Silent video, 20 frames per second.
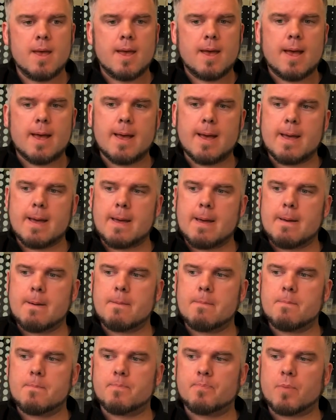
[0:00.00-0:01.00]

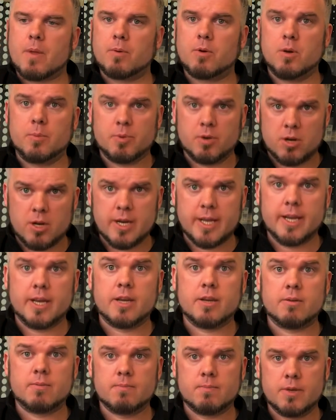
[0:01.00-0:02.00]
I'm going to put a
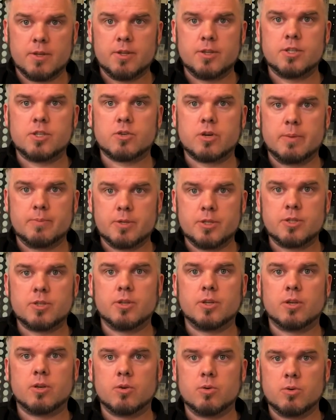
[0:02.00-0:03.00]
link in the description
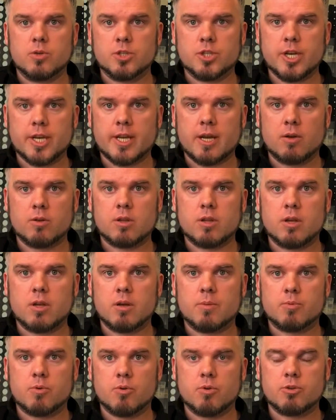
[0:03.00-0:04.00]
so you can go and check out
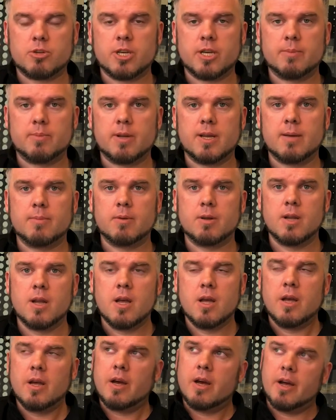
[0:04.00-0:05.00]
the prototype label.
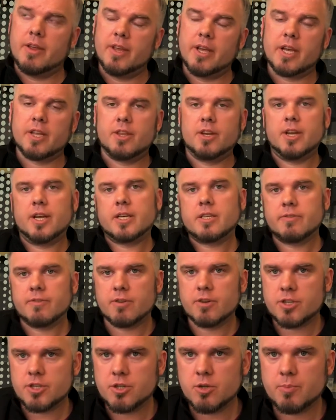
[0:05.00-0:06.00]
I think in the next
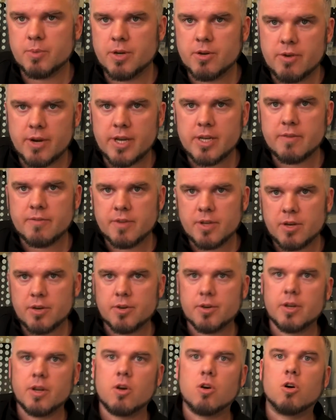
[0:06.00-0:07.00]
version it would be great if they
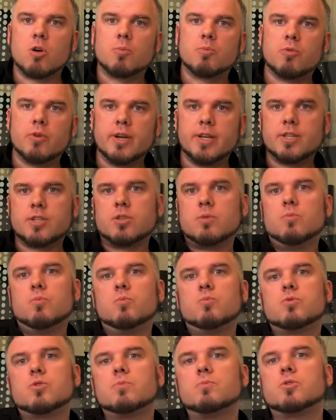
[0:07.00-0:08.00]
could incorporate
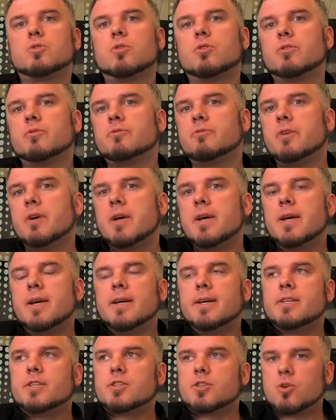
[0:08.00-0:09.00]
some sort of
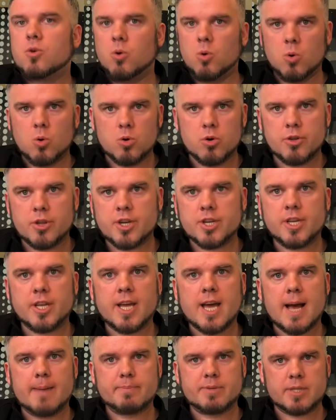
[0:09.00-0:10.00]
score that
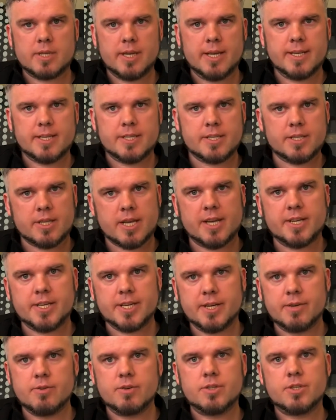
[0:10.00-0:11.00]
encapsulates
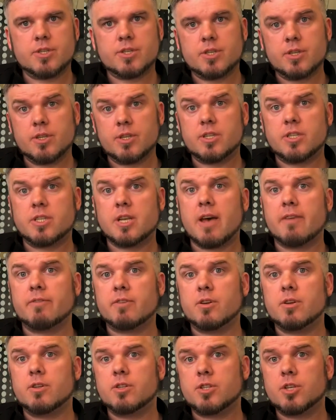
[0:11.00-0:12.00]
adherence to the
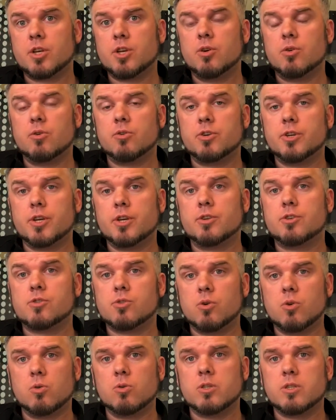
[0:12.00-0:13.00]
7 security
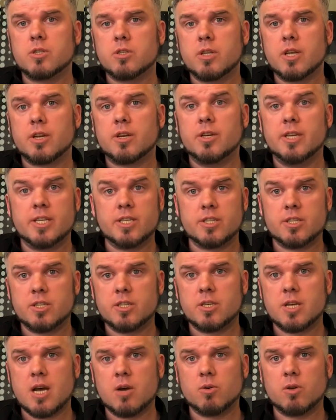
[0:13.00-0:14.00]
controls that
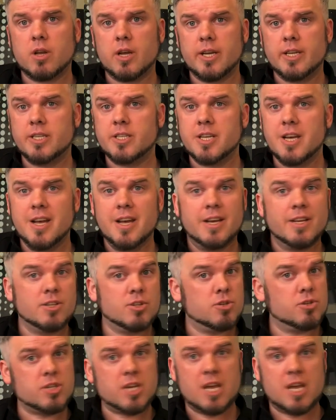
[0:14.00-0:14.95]
NIST outlined. Just